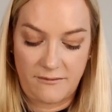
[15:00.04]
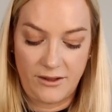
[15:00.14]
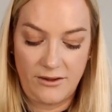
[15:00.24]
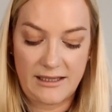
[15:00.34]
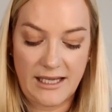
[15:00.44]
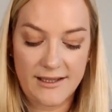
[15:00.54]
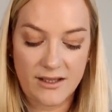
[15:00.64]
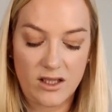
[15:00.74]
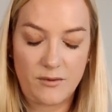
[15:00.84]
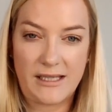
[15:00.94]
fluid, that's
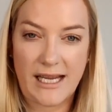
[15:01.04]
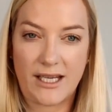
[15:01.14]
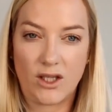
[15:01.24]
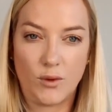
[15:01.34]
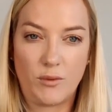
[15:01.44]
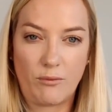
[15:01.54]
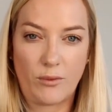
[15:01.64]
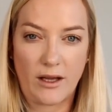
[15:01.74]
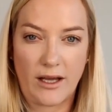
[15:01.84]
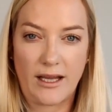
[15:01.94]
going to be taken up
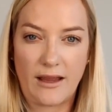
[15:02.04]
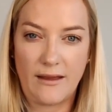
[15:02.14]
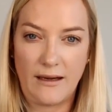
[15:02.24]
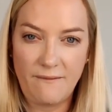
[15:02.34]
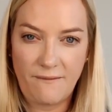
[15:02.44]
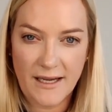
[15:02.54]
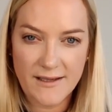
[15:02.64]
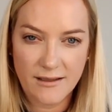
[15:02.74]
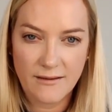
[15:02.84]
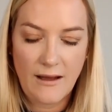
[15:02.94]
by the lymph
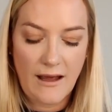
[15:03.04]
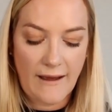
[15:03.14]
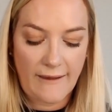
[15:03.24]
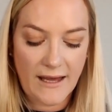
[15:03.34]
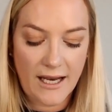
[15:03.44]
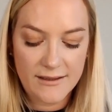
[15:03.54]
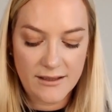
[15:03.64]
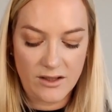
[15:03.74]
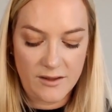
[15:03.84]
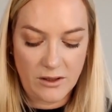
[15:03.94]
vessel, and that is
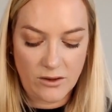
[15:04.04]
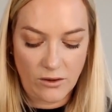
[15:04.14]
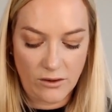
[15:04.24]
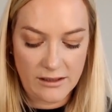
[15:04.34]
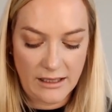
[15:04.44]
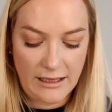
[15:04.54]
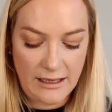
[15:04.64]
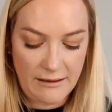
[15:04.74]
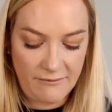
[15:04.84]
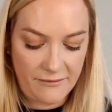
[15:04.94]
going to be called
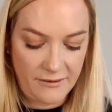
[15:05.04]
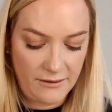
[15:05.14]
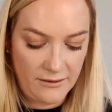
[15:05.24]
lymph.